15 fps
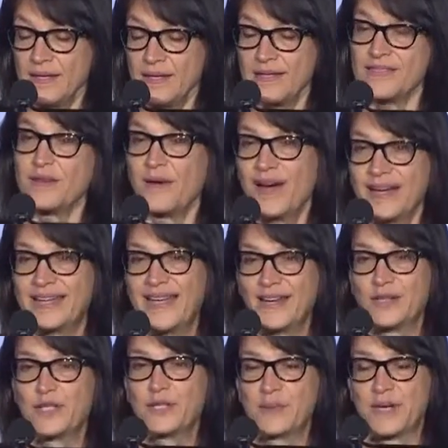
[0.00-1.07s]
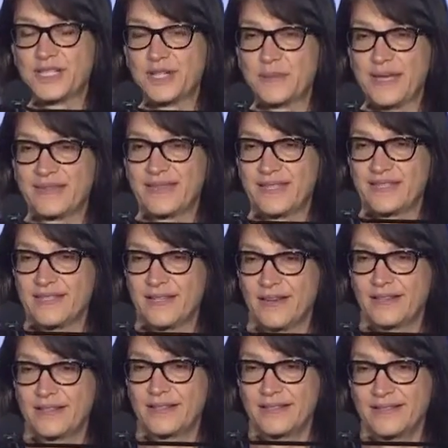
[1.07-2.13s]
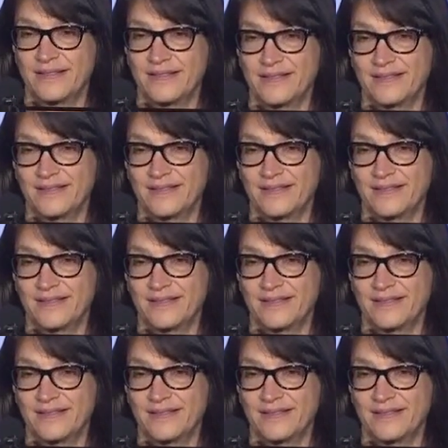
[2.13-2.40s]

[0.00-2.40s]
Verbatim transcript: So I care too much about these talks.